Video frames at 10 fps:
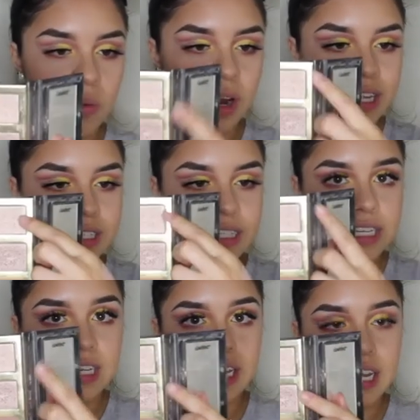right
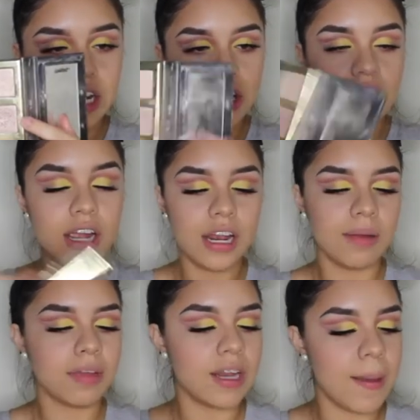here, and
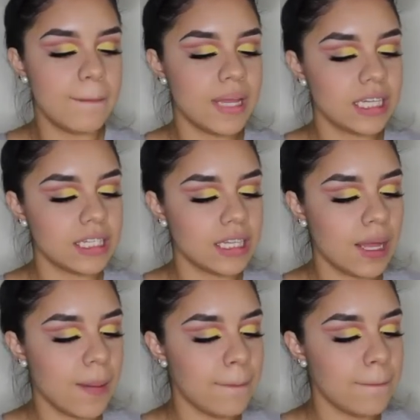I'm gonna mix
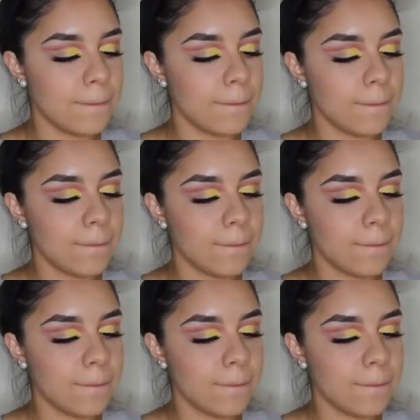them.